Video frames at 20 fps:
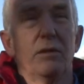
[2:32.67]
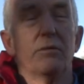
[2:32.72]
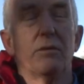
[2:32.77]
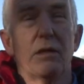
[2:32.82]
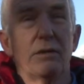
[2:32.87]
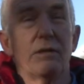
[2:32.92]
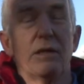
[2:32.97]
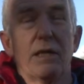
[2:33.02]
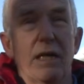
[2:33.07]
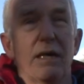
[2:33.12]
You
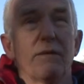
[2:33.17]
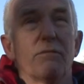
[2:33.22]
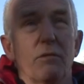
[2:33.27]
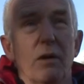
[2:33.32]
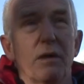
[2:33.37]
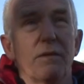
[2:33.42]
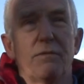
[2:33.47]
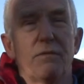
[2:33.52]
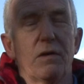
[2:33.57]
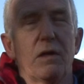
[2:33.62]
only have
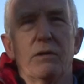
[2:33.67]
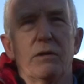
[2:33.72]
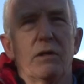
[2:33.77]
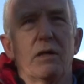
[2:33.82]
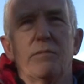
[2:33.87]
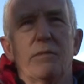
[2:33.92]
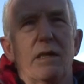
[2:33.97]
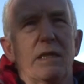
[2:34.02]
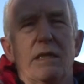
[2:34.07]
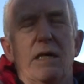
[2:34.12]
one vote
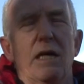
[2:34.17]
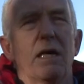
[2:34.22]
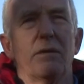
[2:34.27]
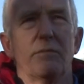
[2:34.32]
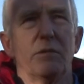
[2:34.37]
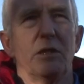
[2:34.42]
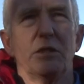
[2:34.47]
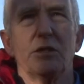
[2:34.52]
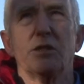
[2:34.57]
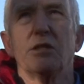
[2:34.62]
no matter how
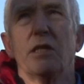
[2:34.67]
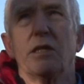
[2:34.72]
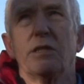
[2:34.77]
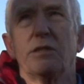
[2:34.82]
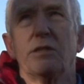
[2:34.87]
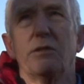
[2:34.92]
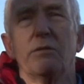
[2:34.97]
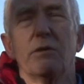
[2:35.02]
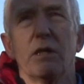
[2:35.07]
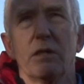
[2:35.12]
many
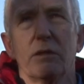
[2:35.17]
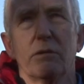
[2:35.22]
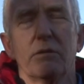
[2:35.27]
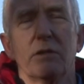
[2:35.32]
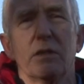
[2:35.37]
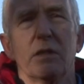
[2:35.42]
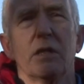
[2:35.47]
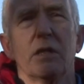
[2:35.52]
shares you own.